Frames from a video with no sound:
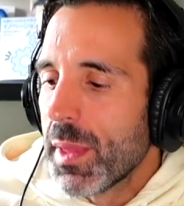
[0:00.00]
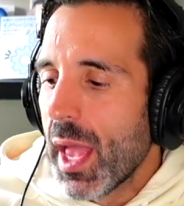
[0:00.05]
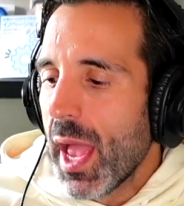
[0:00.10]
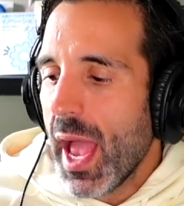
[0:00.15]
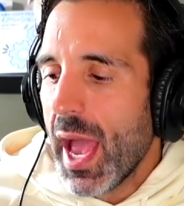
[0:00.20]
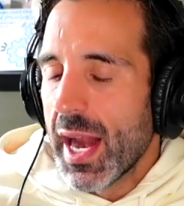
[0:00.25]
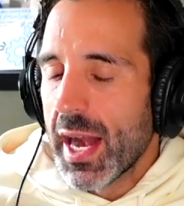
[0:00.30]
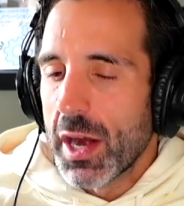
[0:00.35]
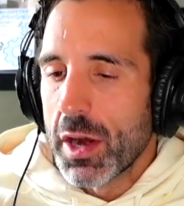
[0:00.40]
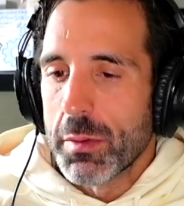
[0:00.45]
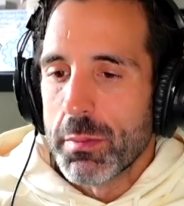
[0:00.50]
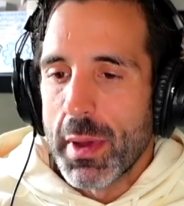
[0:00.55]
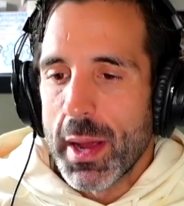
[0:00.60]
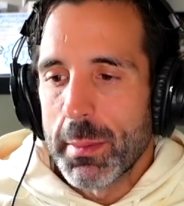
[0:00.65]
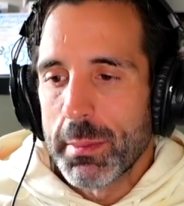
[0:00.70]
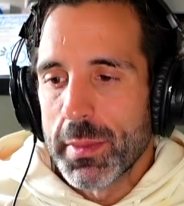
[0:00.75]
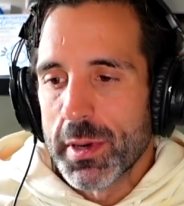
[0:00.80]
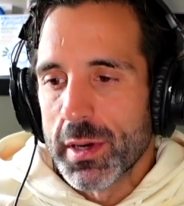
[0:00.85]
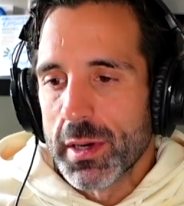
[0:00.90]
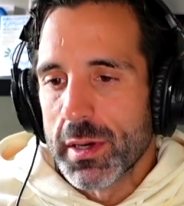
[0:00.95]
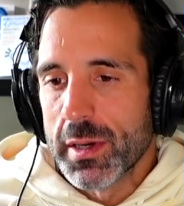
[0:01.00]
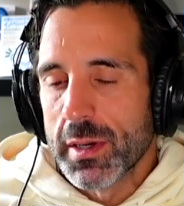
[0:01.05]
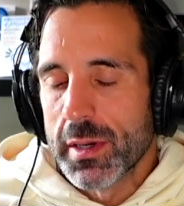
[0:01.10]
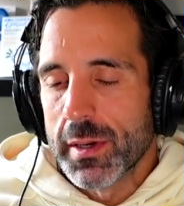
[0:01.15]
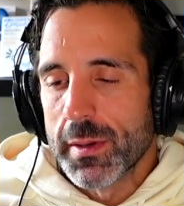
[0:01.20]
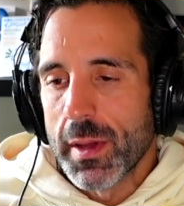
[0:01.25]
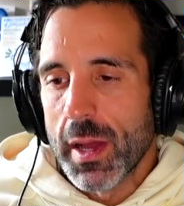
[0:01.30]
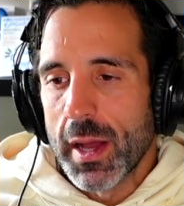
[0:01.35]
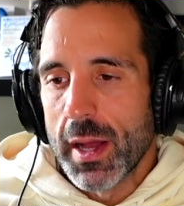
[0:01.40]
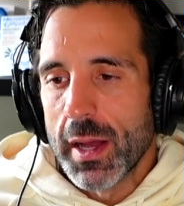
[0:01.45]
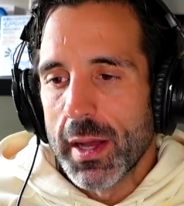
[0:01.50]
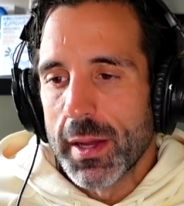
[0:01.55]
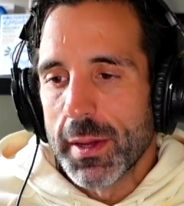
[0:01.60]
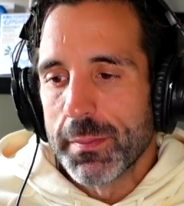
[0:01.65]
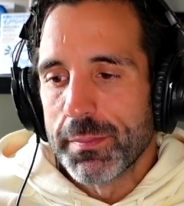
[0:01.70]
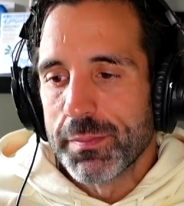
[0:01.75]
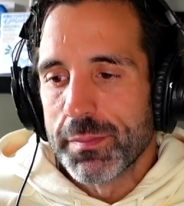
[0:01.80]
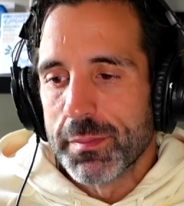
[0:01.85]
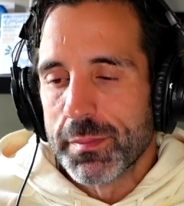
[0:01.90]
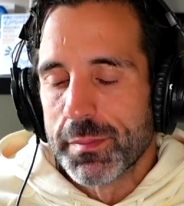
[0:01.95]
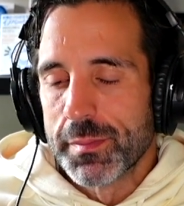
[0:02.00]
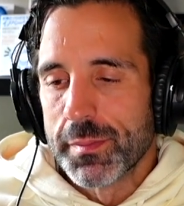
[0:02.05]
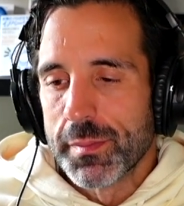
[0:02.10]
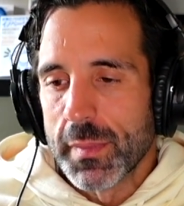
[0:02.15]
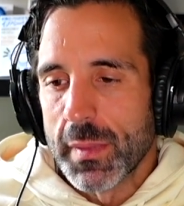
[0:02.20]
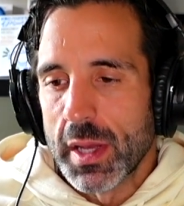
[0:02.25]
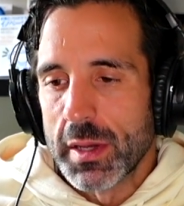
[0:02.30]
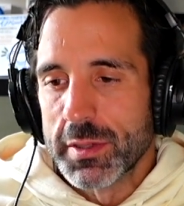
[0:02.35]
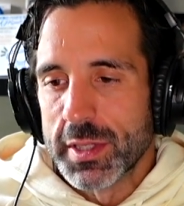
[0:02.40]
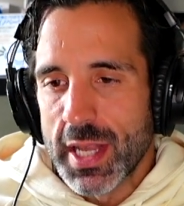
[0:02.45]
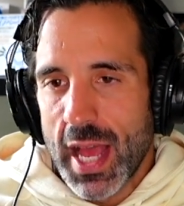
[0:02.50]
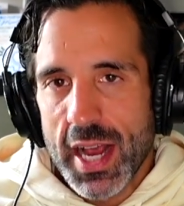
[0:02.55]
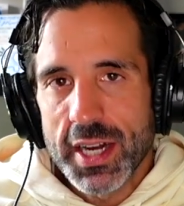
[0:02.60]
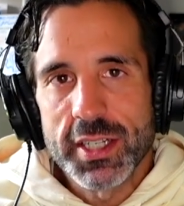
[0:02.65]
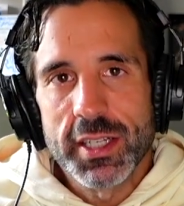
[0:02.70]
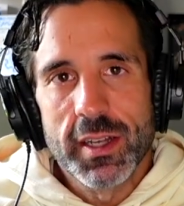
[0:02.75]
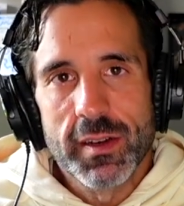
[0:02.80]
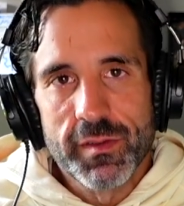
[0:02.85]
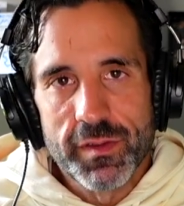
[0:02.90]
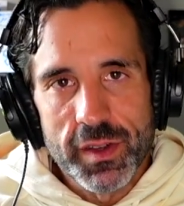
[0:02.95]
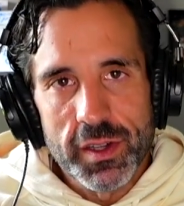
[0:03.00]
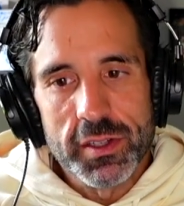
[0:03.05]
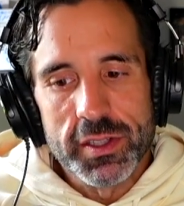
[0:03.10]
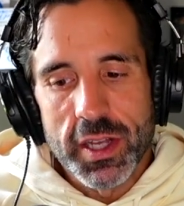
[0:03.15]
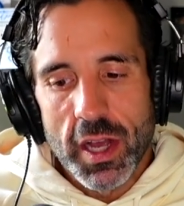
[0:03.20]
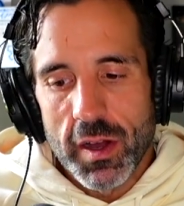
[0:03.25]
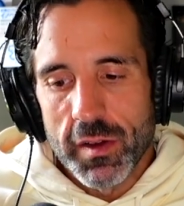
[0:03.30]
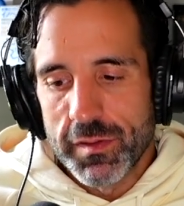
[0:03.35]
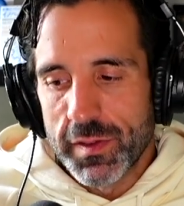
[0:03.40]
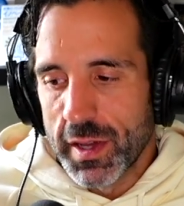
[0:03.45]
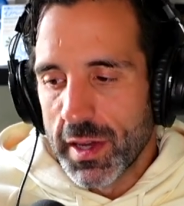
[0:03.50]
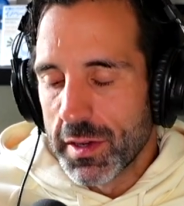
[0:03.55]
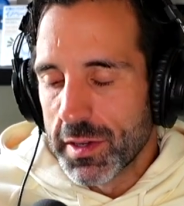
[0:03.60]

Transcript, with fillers: And I remember um, it was actually in Philadelphia.